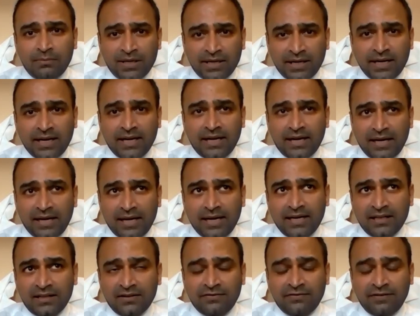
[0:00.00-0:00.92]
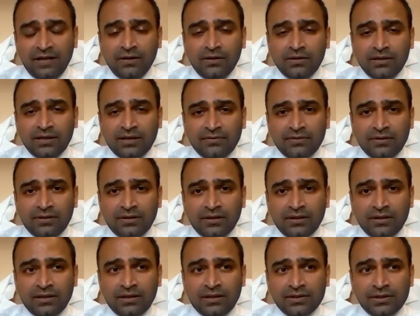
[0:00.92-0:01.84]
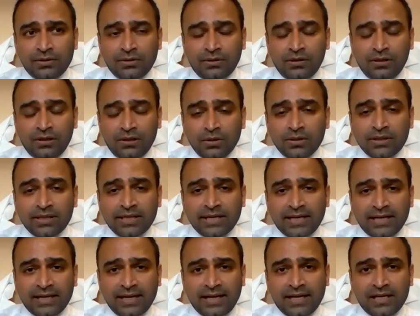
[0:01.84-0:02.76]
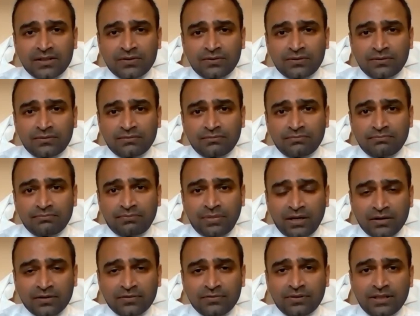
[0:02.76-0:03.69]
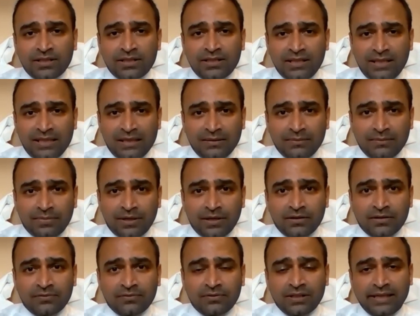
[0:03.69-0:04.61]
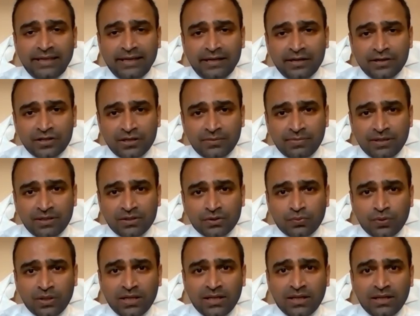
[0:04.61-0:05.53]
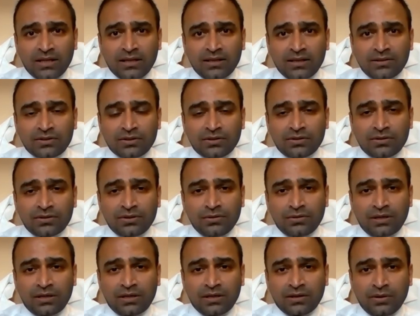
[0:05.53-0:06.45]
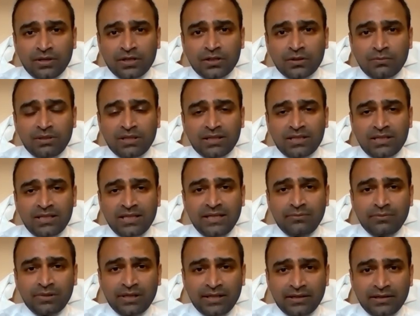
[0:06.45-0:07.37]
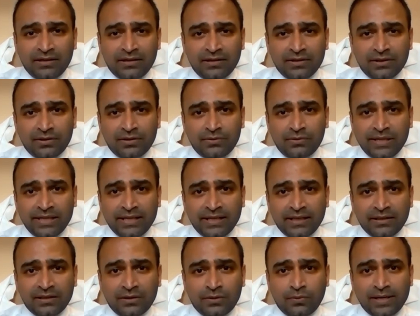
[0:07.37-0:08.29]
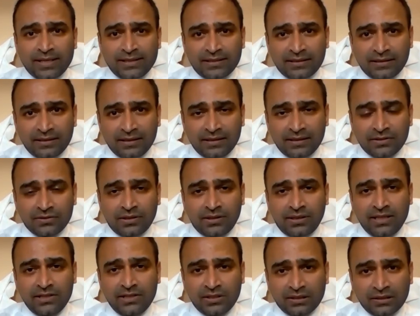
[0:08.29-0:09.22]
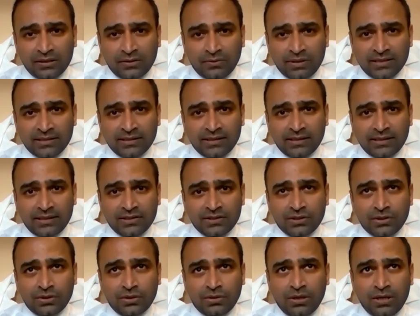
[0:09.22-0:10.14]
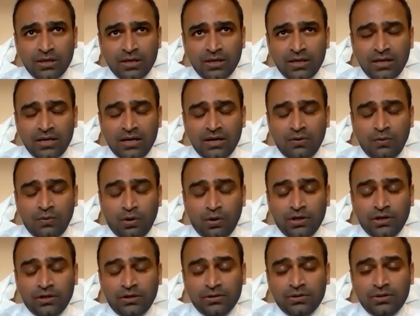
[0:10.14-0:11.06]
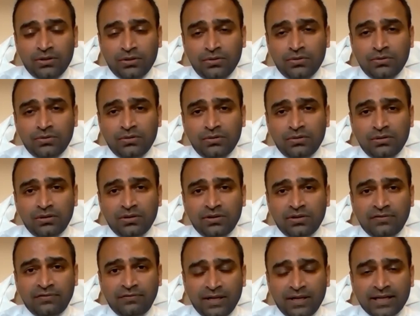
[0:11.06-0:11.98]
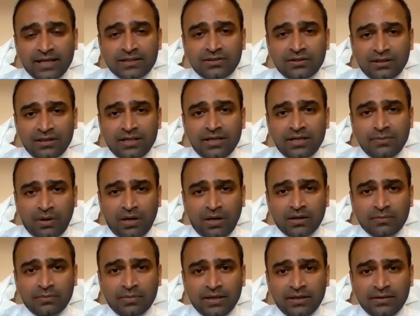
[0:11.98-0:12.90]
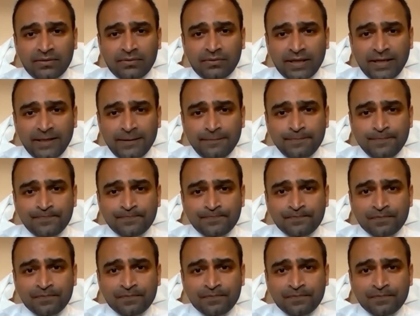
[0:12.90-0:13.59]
But at the fellow level, you're looked at as part of the team, part of the leadership as well. So you are going to be a team leader, you're leading the residents, you're teaching the residents. So what you do reflects on the department, right?